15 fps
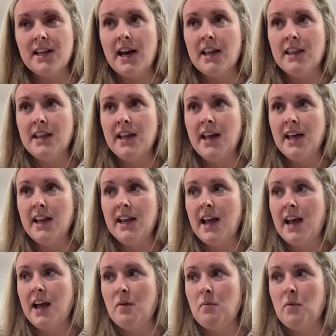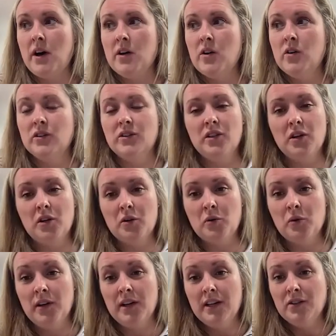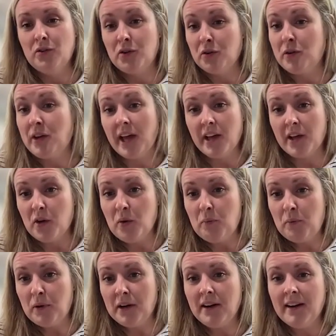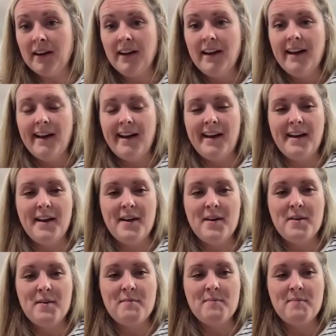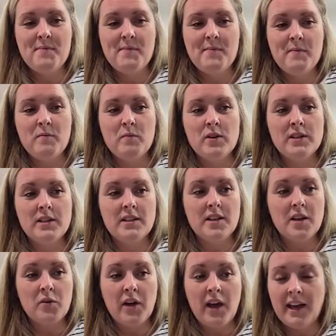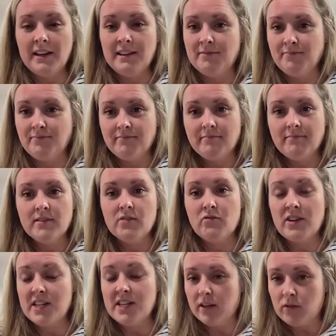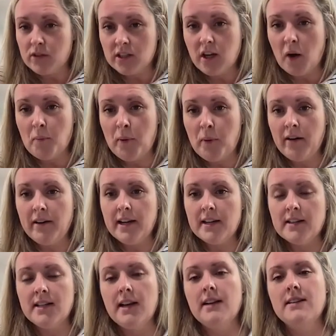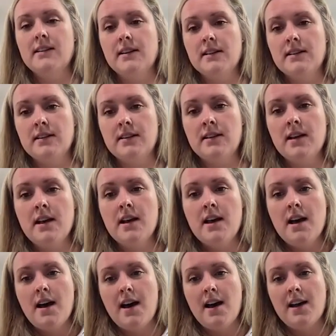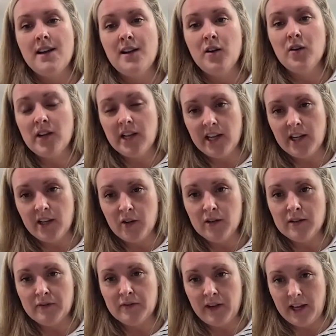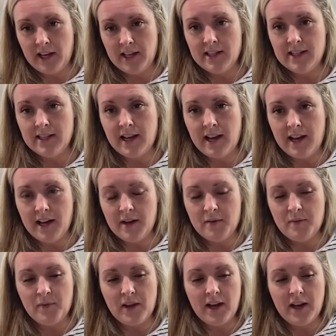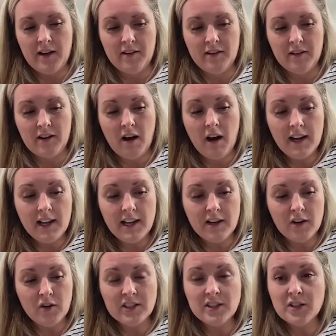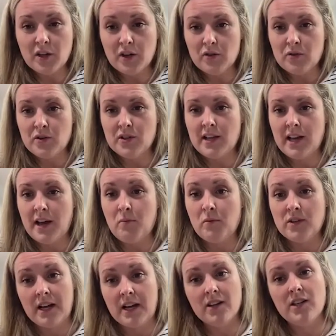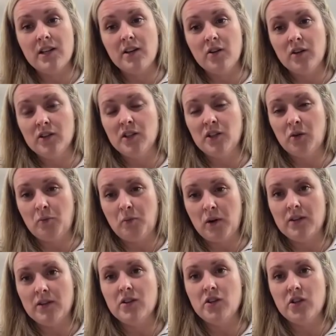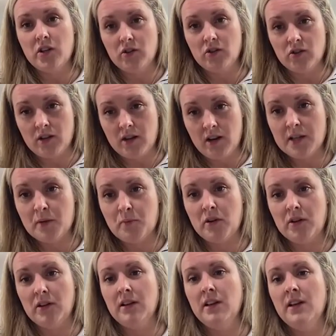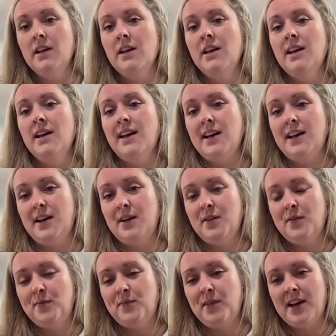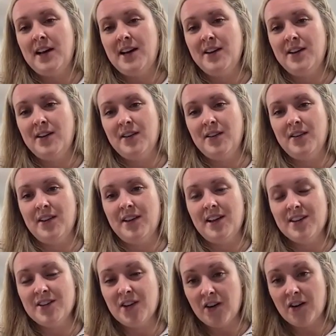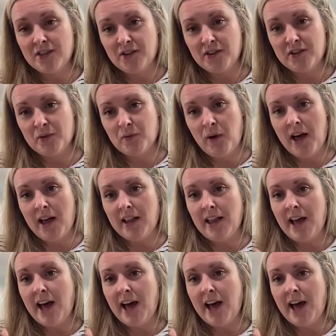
And then I also, through Kate Cooper, was okay, reach out to Scott Perry in Texas. And luckily enough, his colleague Christos was actually also at Boston Children's Hospital, a doctor as well.